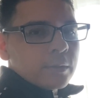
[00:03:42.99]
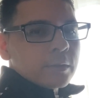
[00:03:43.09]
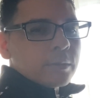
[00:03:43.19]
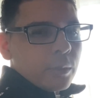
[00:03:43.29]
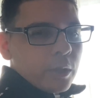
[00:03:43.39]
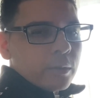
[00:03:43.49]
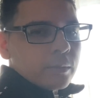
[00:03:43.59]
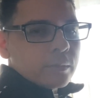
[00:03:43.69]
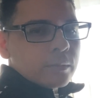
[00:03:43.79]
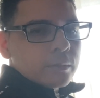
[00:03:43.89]
tomorrow.
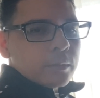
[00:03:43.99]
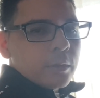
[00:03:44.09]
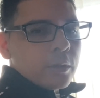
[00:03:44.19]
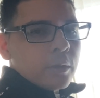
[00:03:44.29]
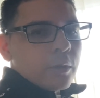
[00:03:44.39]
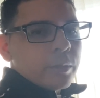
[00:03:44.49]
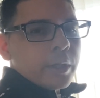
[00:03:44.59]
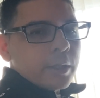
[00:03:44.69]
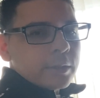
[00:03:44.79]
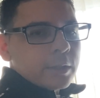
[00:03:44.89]
Hope you
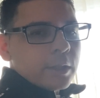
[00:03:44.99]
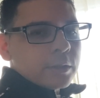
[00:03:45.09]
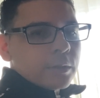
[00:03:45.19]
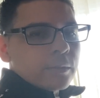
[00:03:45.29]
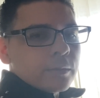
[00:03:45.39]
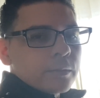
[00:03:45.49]
guys stay tuned.